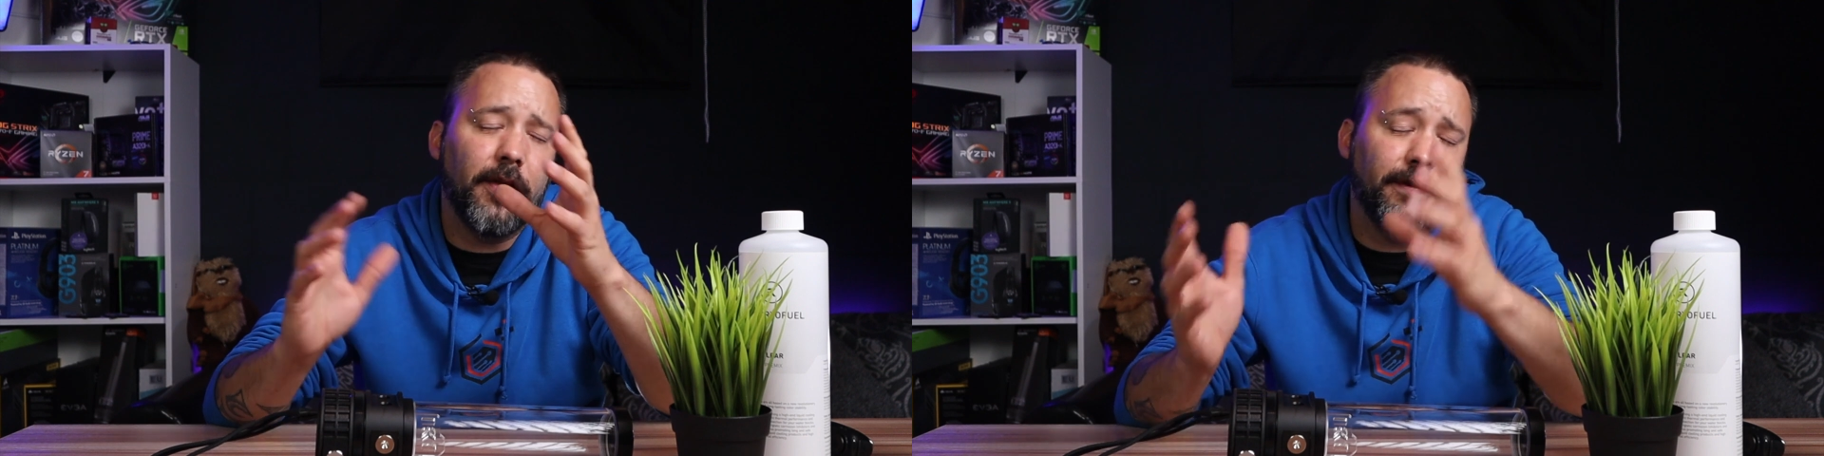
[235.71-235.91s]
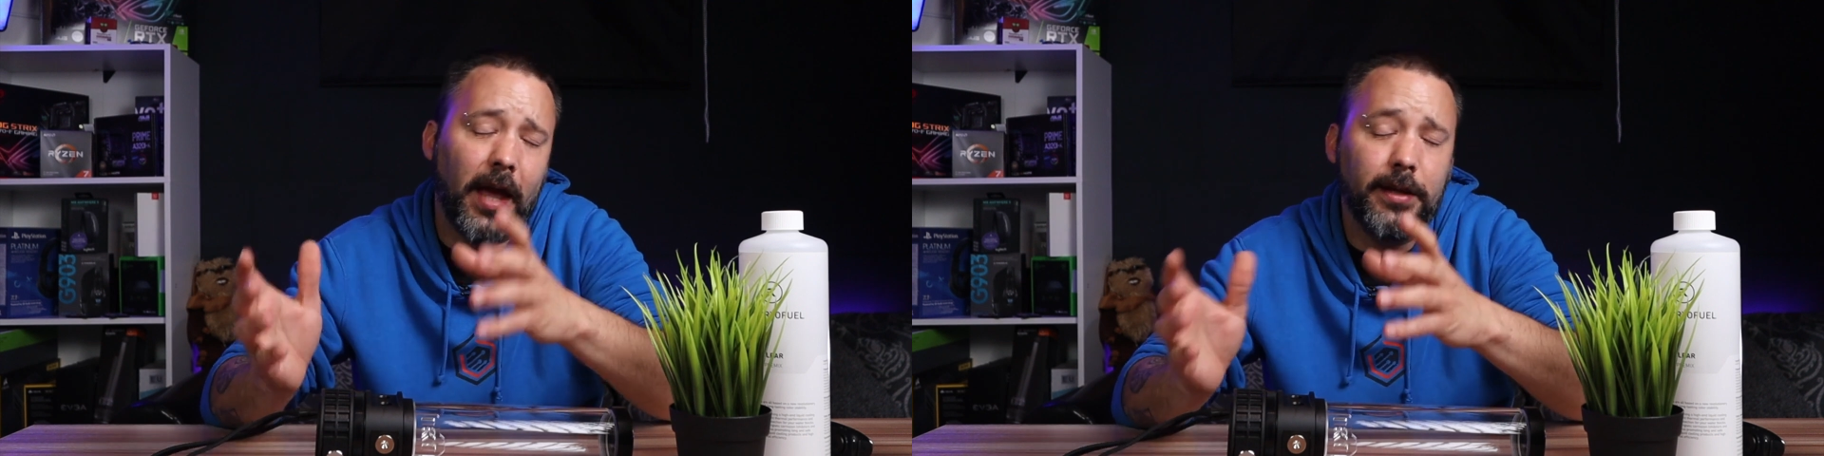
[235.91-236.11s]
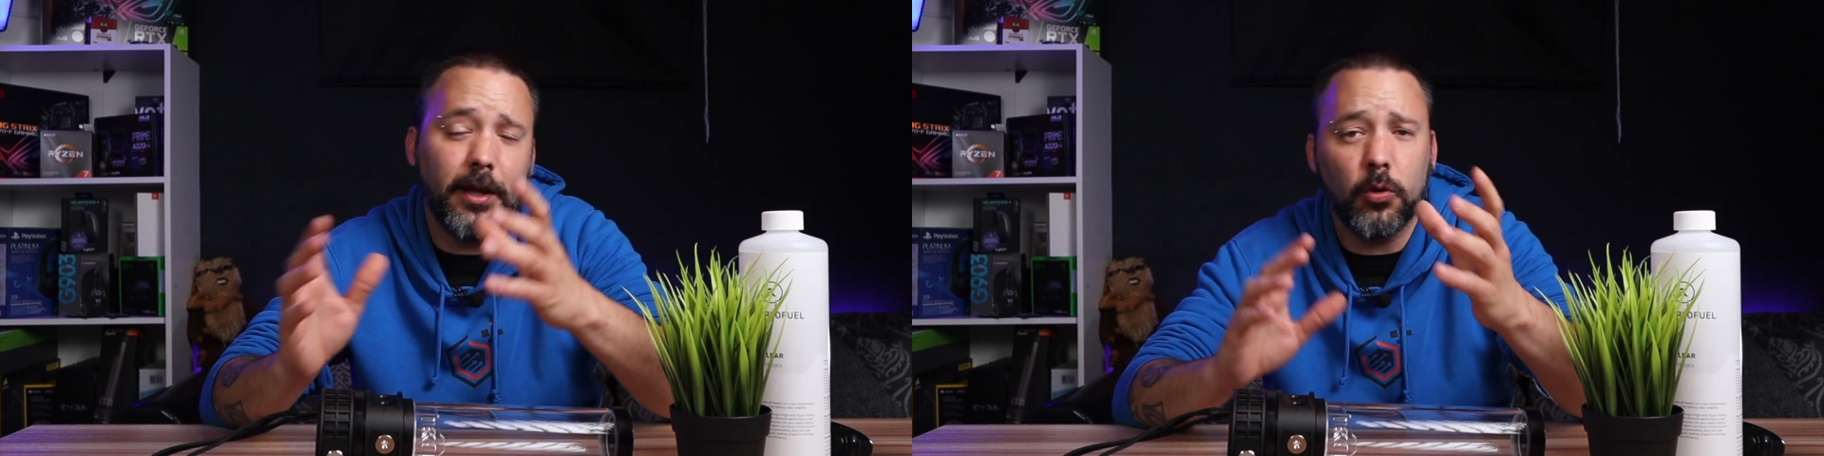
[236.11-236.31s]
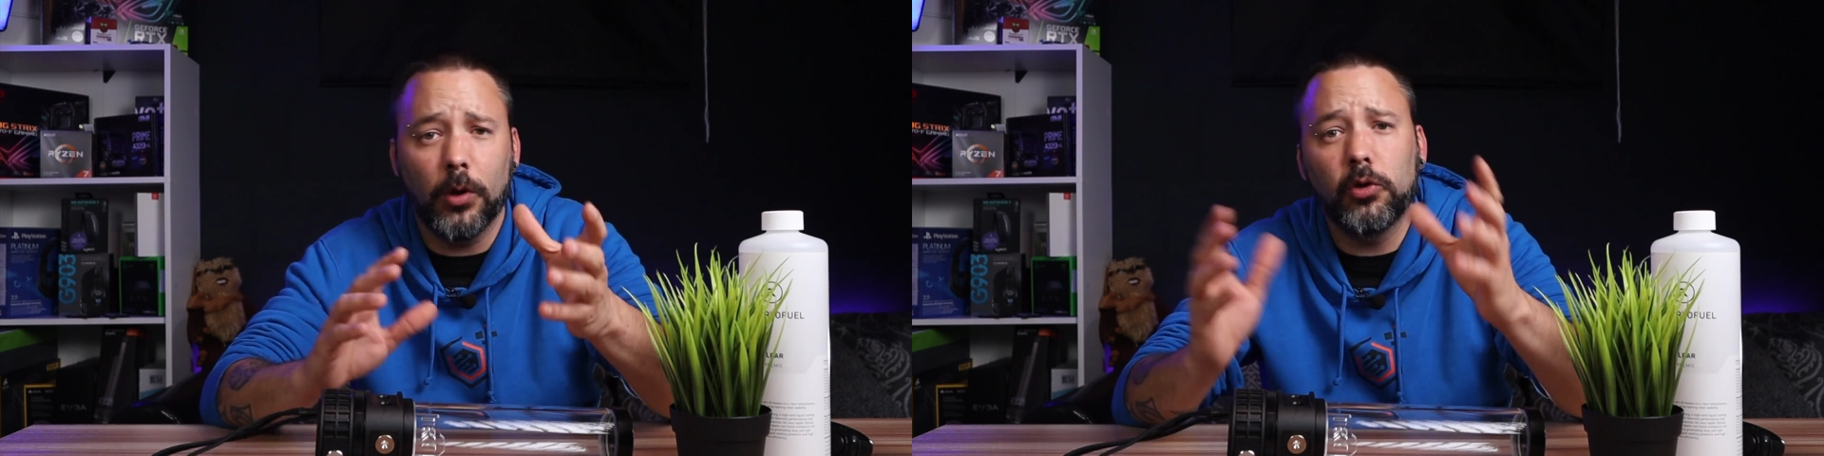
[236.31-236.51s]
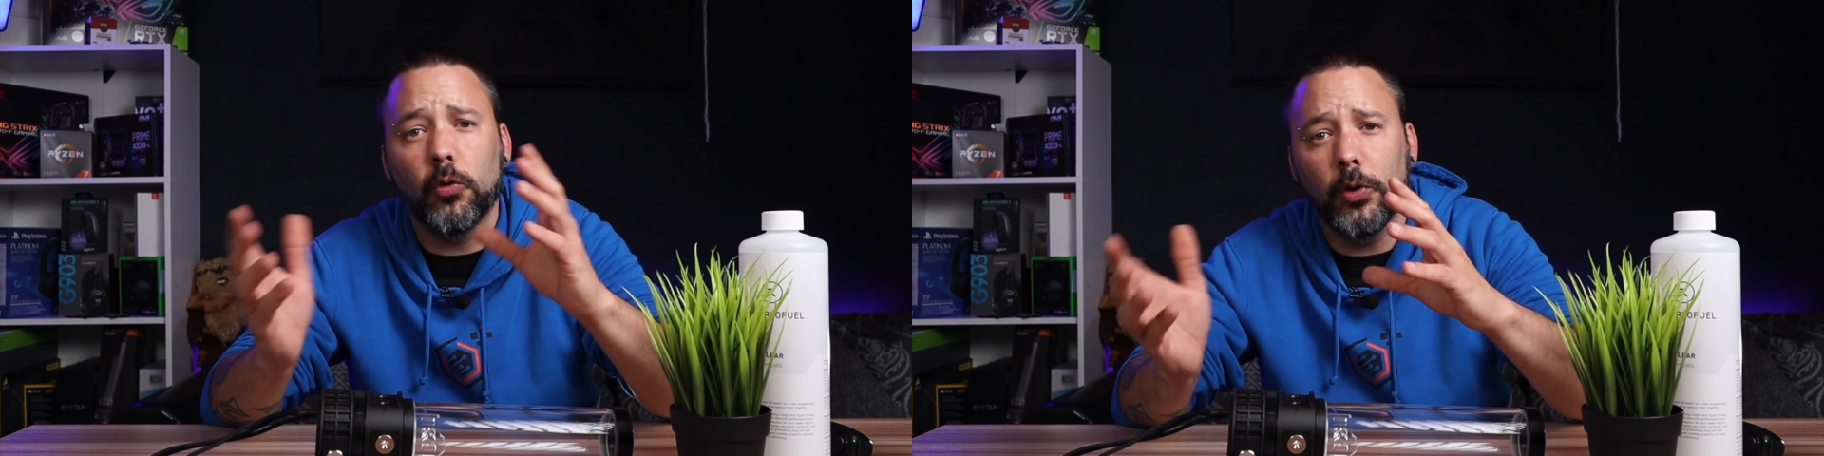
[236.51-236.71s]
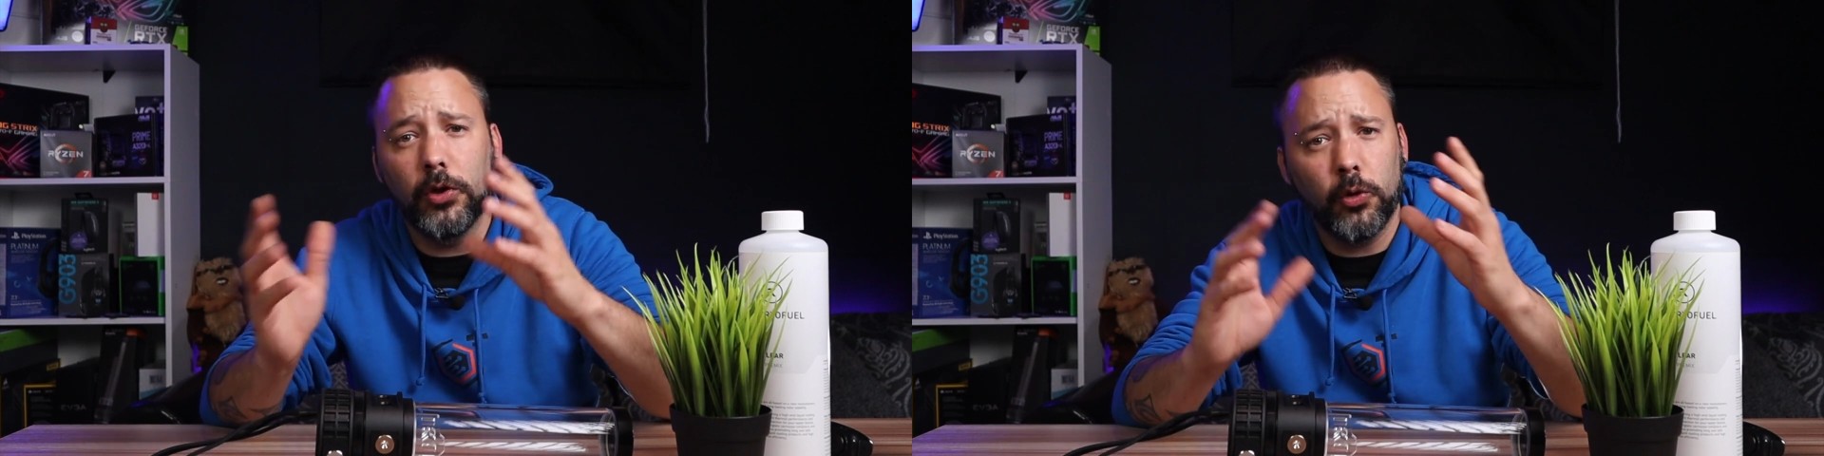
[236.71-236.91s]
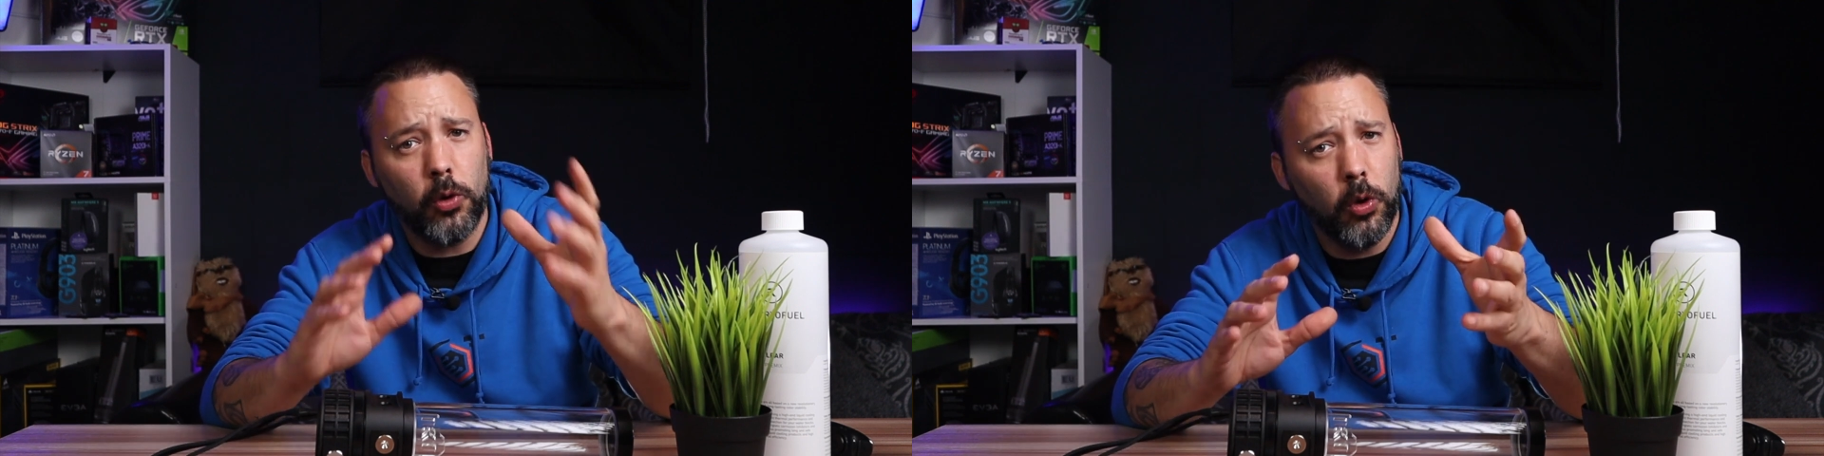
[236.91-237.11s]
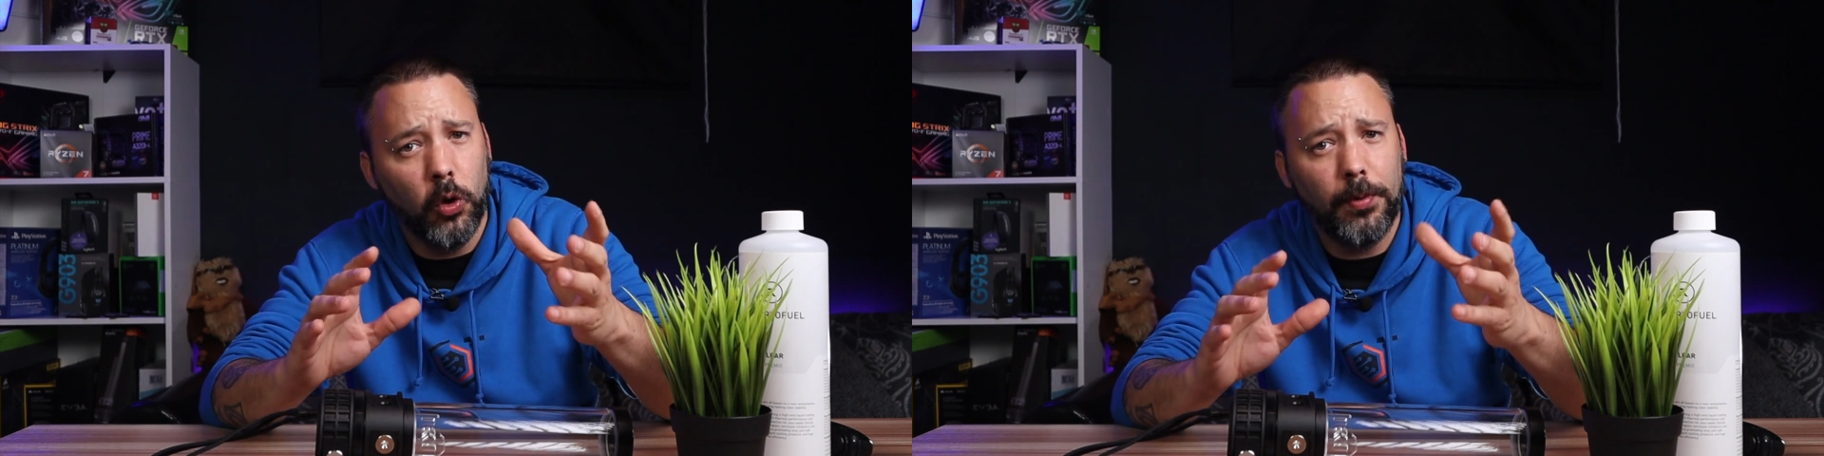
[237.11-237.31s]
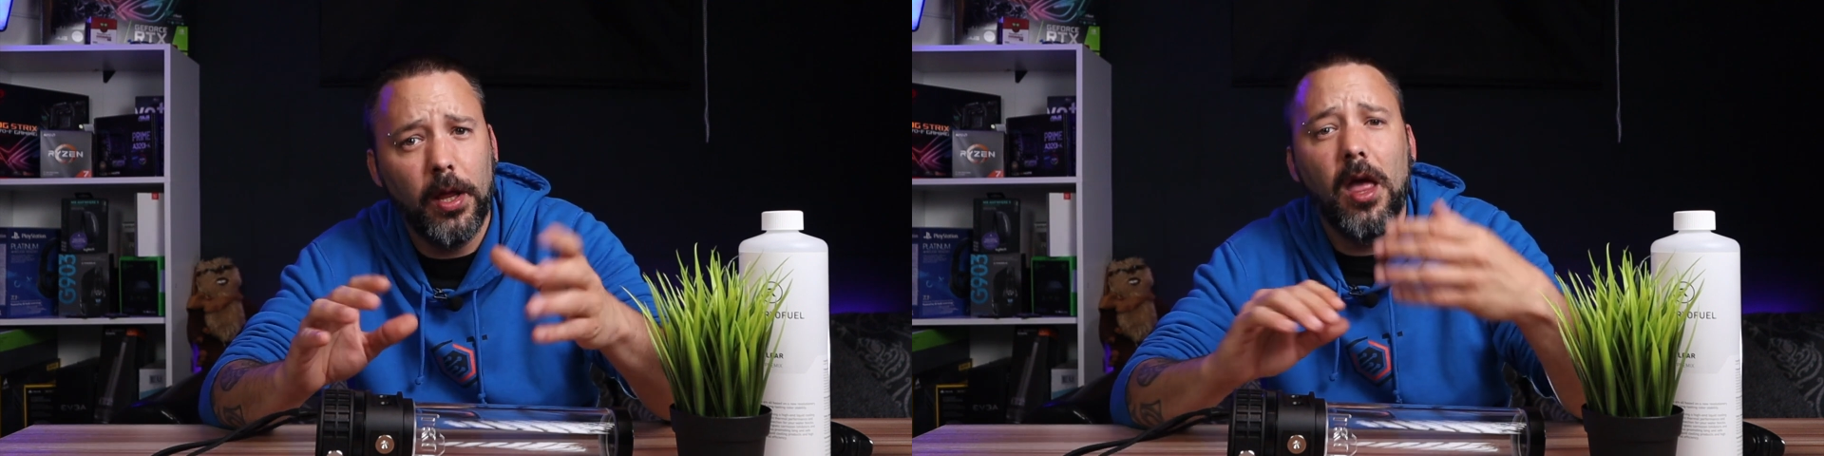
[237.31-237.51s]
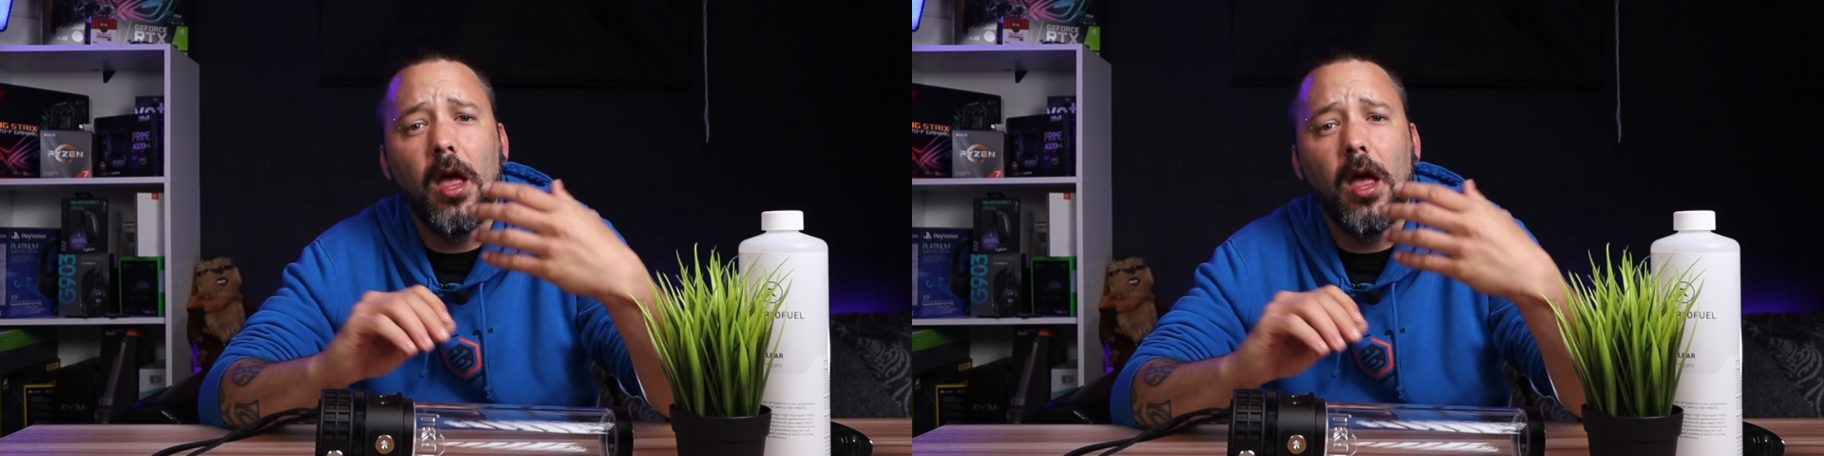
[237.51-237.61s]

design that you want to do into your loop,